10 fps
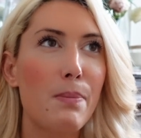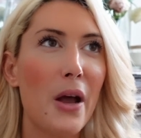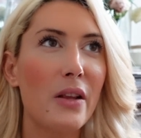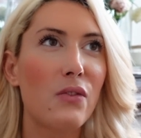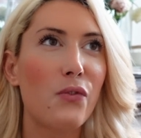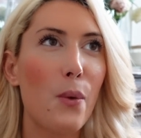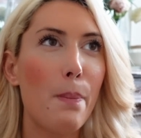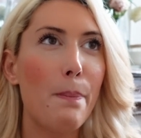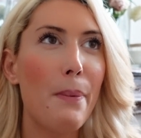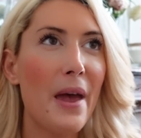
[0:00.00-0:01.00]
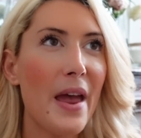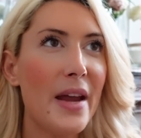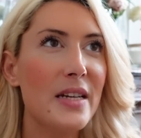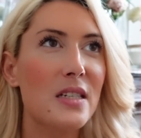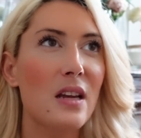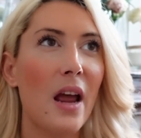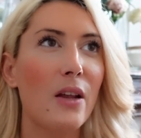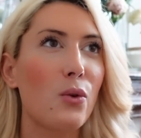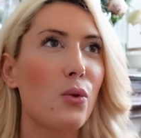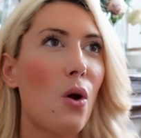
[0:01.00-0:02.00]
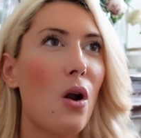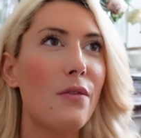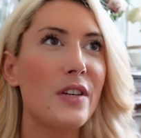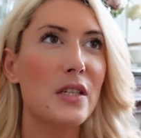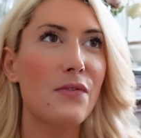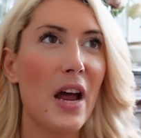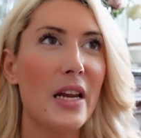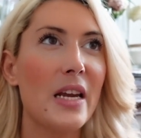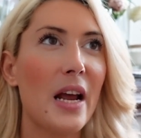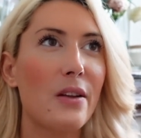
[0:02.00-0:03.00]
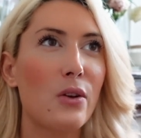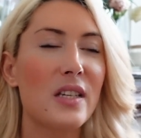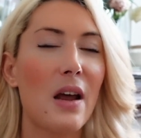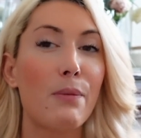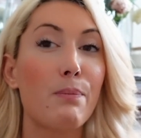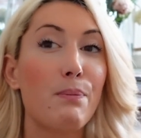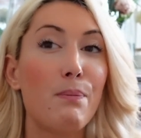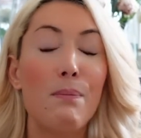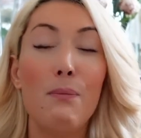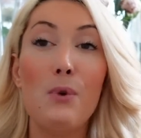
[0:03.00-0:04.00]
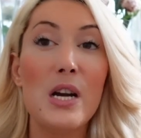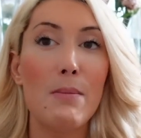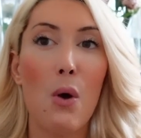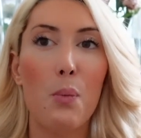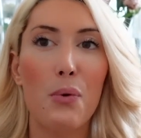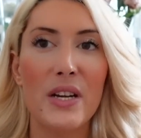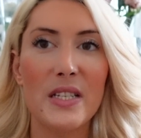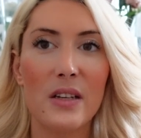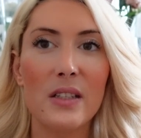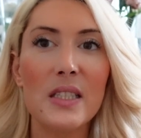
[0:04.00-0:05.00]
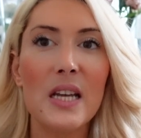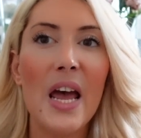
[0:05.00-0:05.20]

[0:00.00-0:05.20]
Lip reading: but the base and, you know, all these vanilla notes are really more present.